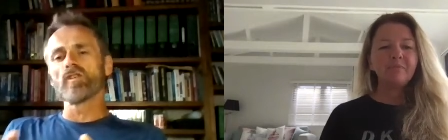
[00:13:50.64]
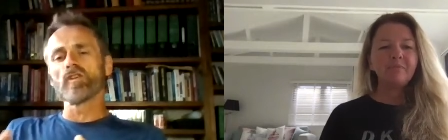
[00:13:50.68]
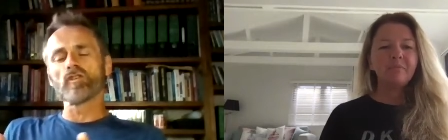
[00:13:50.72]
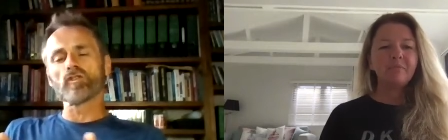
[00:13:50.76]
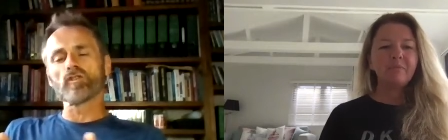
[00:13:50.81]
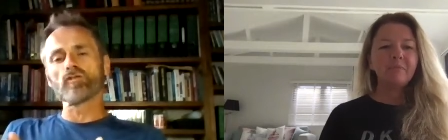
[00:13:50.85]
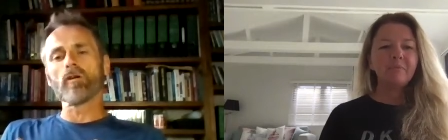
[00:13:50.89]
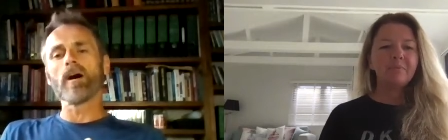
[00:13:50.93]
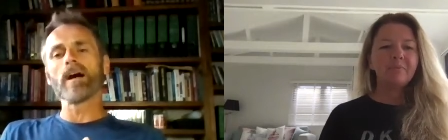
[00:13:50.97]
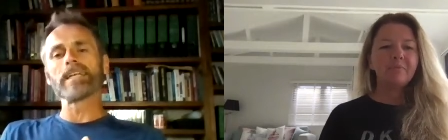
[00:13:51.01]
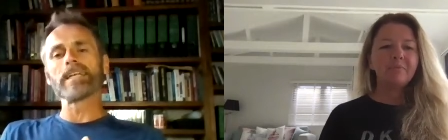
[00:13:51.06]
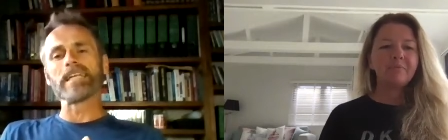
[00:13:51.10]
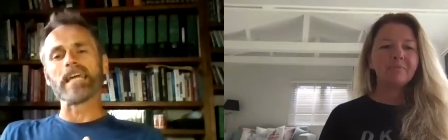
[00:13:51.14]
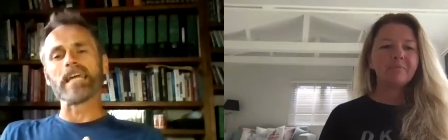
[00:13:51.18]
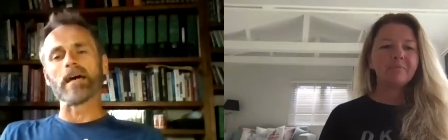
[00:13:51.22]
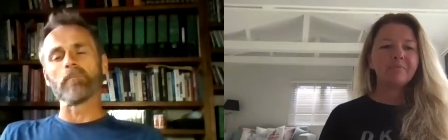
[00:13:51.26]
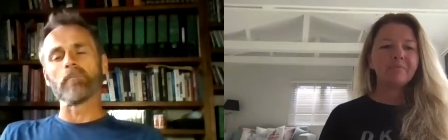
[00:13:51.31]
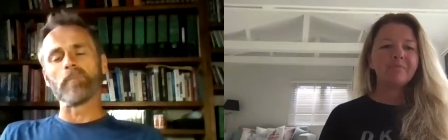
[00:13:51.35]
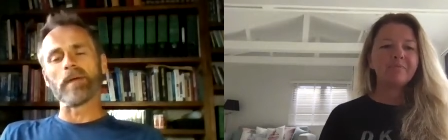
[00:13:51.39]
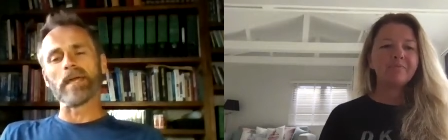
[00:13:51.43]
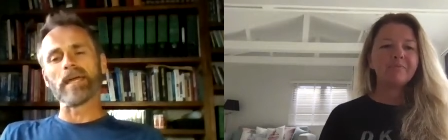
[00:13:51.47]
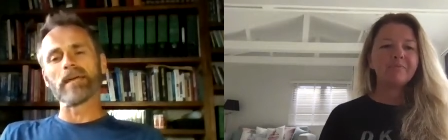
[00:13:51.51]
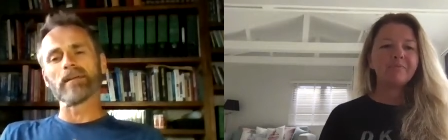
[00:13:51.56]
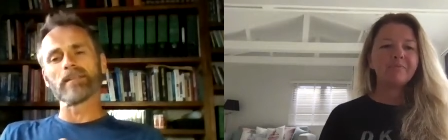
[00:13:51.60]
Speaker 1: tried it a
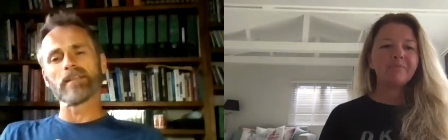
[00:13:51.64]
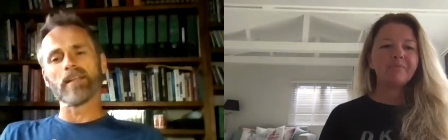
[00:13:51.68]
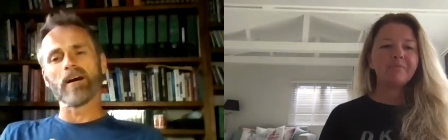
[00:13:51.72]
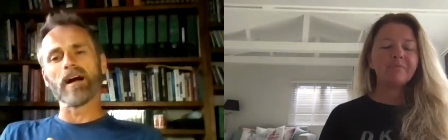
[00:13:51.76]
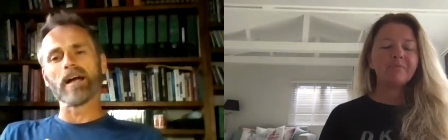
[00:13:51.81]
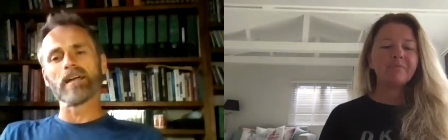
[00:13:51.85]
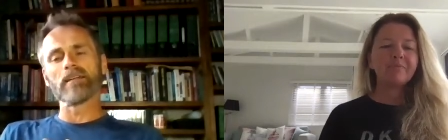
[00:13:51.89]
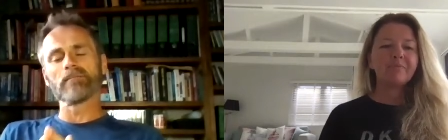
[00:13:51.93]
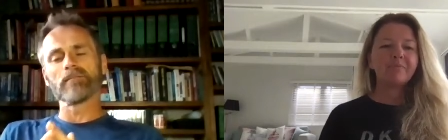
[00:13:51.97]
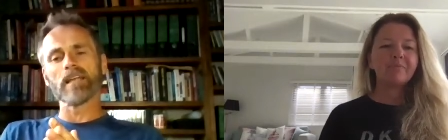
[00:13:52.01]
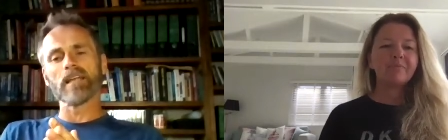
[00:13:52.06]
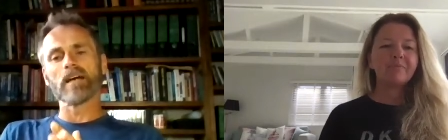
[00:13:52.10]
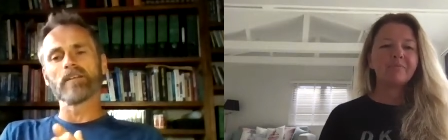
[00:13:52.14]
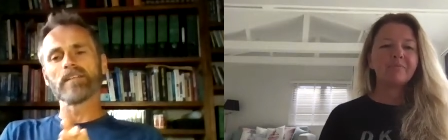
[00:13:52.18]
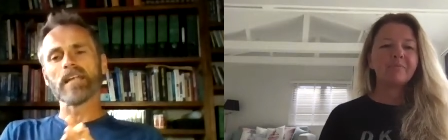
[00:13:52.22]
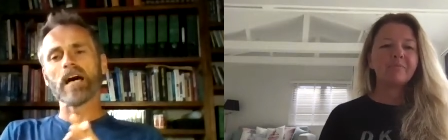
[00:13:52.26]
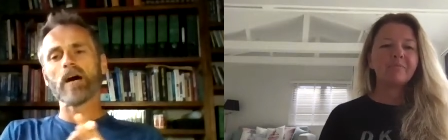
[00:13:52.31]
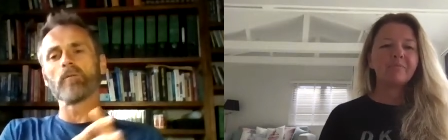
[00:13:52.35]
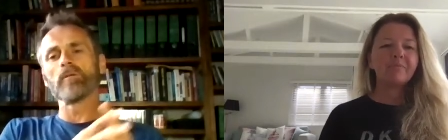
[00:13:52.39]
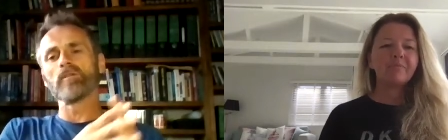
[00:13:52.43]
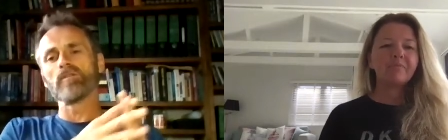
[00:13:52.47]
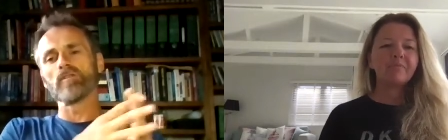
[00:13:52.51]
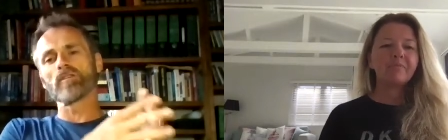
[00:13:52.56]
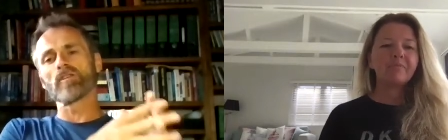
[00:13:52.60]
bit, like
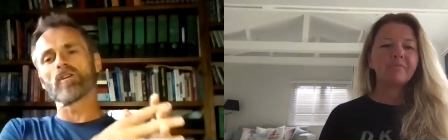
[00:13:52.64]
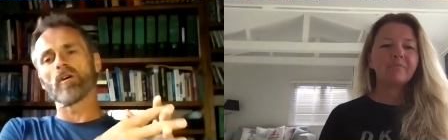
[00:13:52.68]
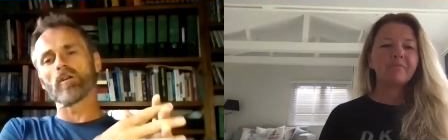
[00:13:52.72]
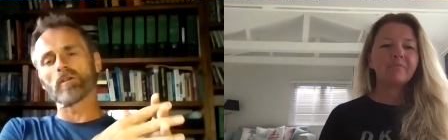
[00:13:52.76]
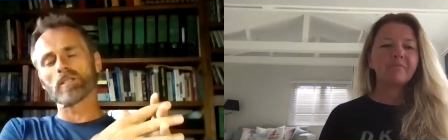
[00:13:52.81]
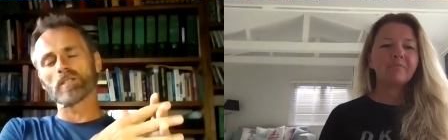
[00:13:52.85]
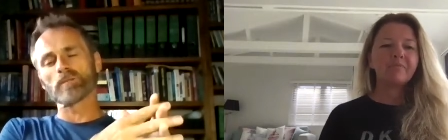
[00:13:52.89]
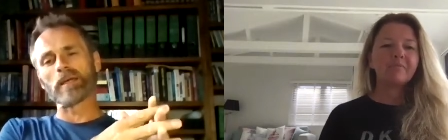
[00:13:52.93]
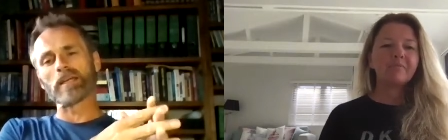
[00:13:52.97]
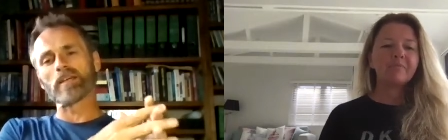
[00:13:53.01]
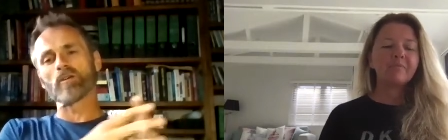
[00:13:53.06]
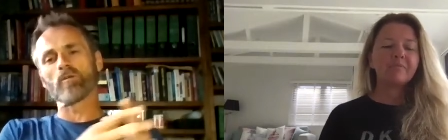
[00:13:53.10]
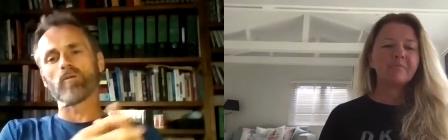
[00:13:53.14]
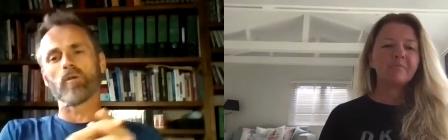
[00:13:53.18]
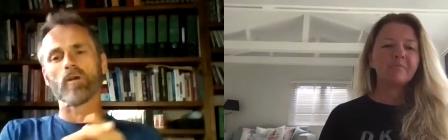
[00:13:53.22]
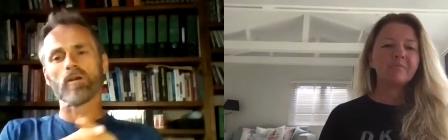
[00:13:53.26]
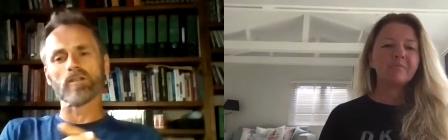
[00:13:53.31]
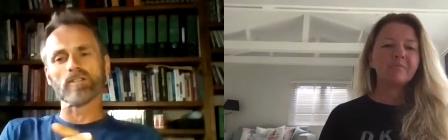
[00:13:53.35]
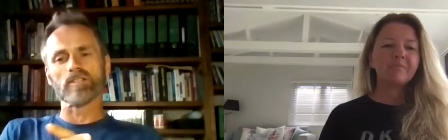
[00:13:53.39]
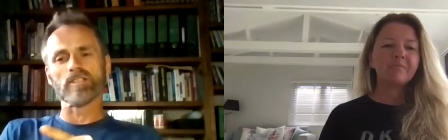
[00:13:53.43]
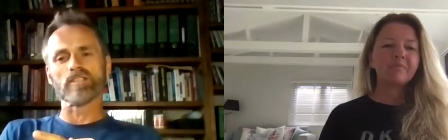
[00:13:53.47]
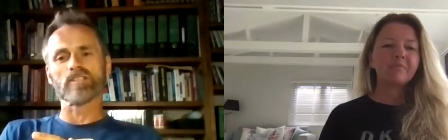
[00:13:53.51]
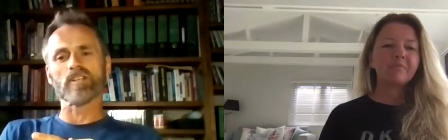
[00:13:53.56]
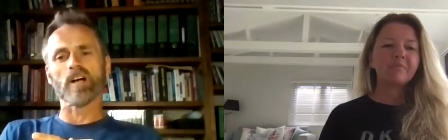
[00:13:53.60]
knowing you've got to spend
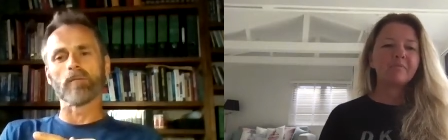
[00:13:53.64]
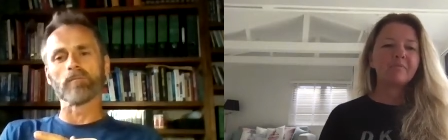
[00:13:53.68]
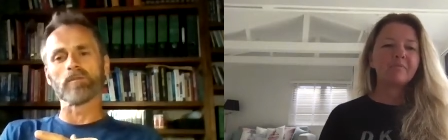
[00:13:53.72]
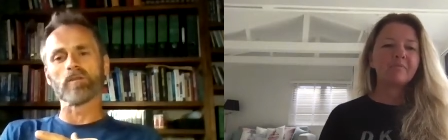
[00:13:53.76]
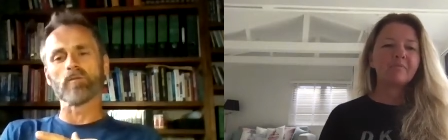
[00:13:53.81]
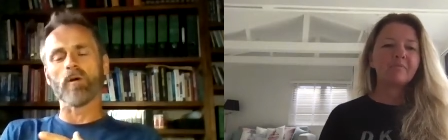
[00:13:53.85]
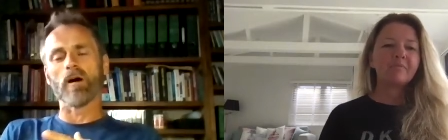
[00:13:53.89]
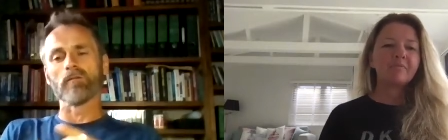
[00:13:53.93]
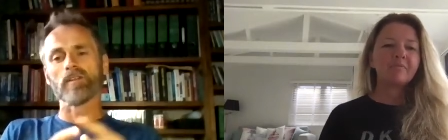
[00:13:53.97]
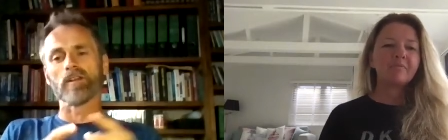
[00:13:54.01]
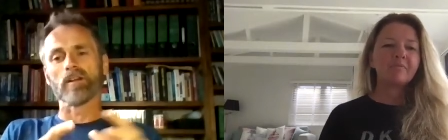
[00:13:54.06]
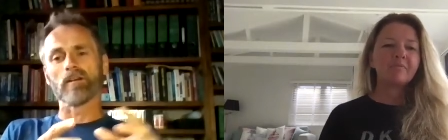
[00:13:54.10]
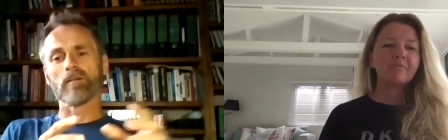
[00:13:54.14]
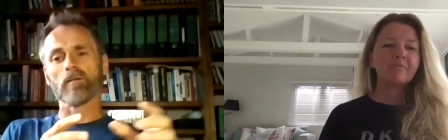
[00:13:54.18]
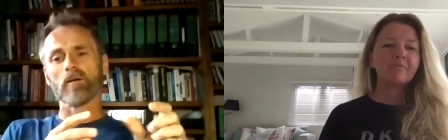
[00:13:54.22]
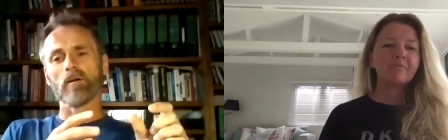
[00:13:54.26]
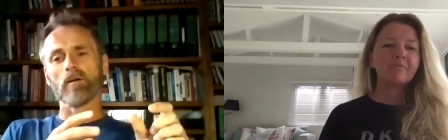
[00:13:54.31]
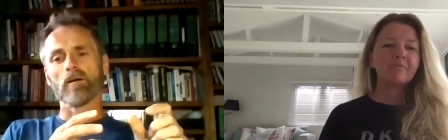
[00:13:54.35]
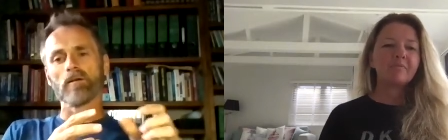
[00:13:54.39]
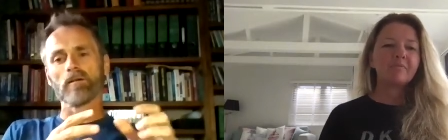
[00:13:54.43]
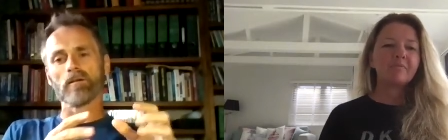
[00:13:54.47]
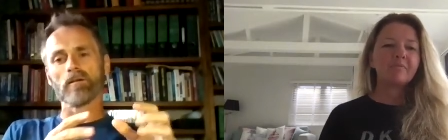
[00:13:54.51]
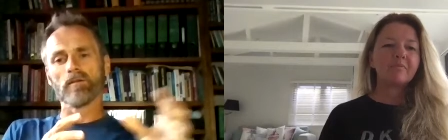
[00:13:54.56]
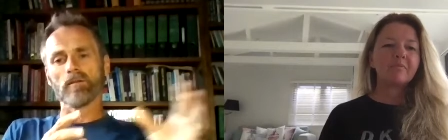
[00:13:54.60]
quality time with the wife, you know,
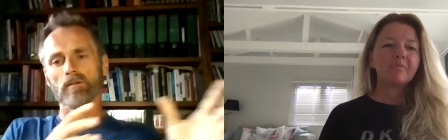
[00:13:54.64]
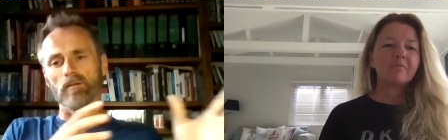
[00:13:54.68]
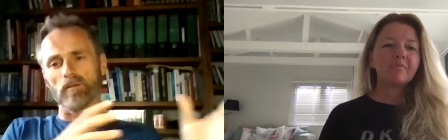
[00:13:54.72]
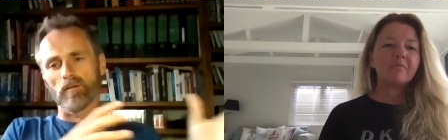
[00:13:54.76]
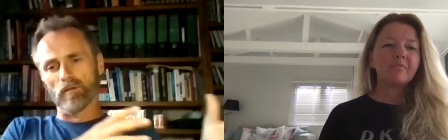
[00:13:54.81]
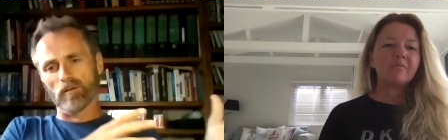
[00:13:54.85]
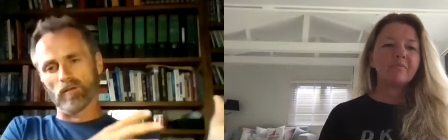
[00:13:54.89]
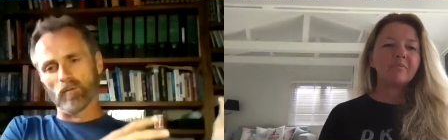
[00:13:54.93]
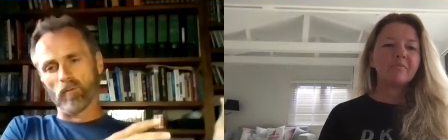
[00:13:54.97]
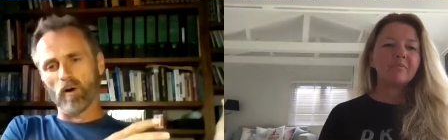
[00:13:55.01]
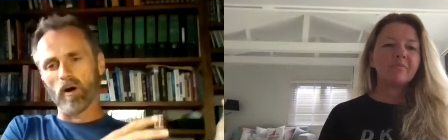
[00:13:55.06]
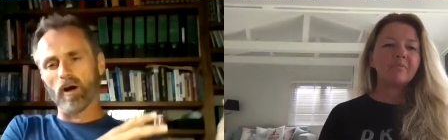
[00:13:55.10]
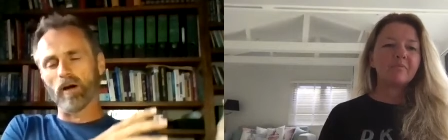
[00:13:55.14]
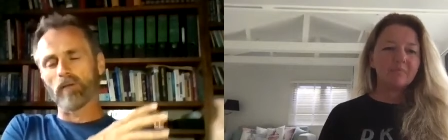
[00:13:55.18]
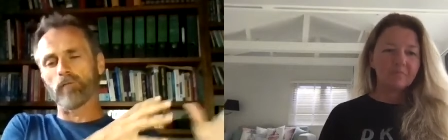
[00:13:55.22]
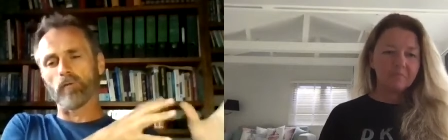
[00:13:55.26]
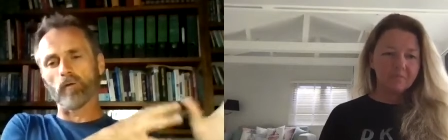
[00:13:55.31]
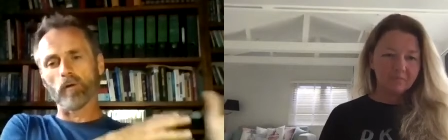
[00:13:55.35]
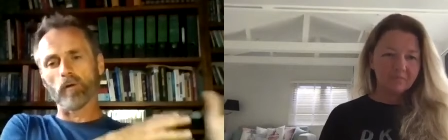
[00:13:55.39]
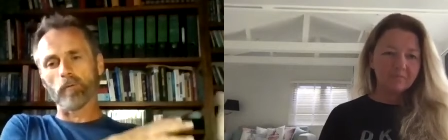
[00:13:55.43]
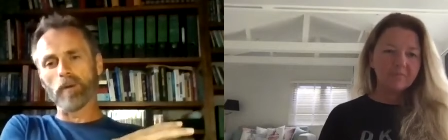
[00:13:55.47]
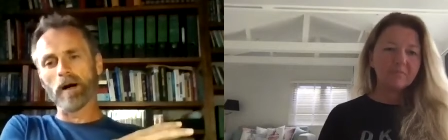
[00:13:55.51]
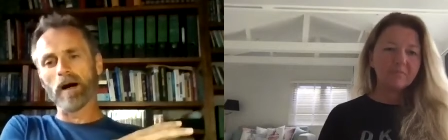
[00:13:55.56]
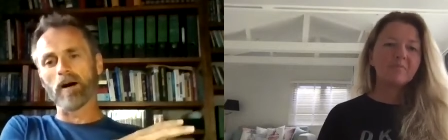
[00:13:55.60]
the wife or
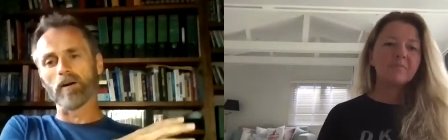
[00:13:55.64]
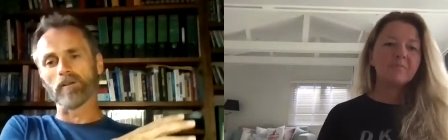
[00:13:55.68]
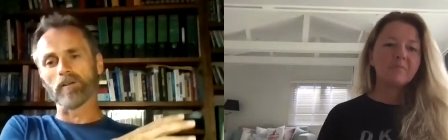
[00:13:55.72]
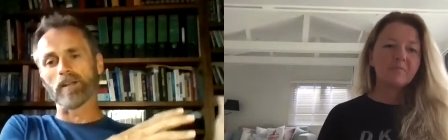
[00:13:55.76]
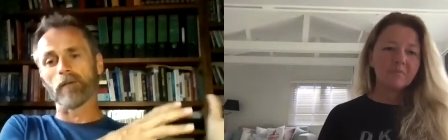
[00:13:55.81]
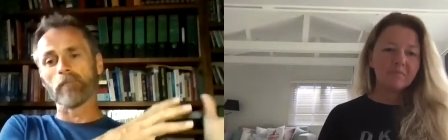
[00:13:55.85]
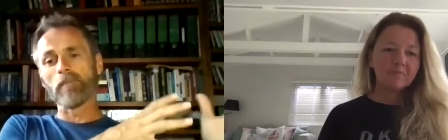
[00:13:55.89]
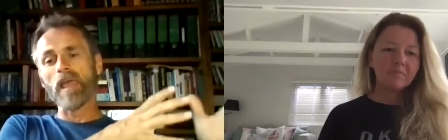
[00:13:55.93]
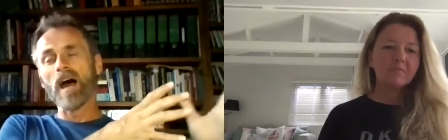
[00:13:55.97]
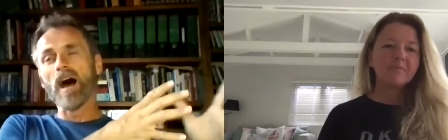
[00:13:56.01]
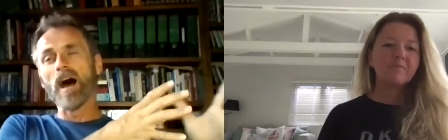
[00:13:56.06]
your partner.